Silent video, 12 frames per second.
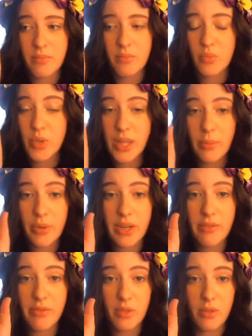really pretty
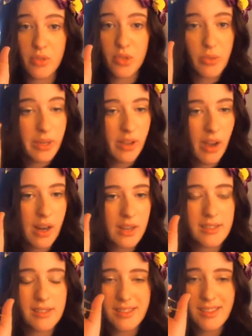floral jewelry cards,
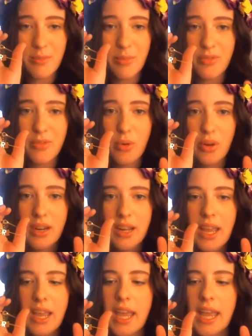as I said before.
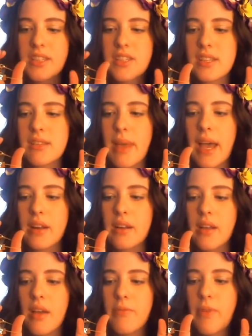It's just a matter
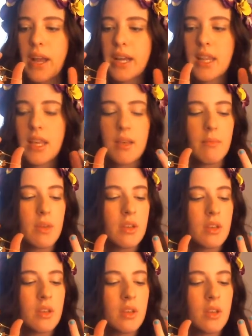of finding them
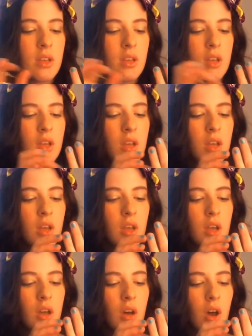
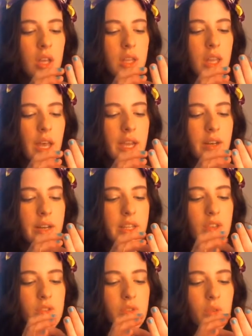online or in
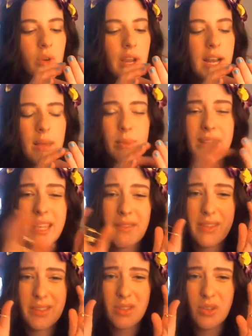the store, and I believe
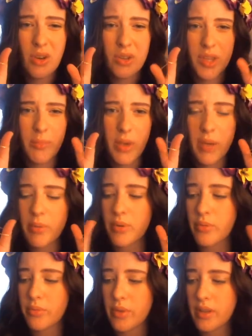these are called
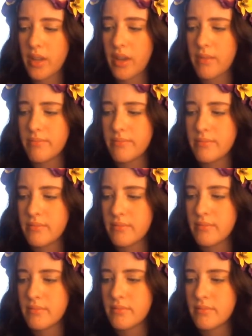the
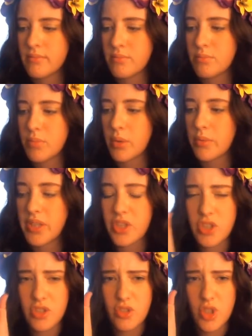
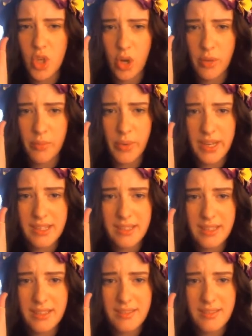Parisian charm bracelet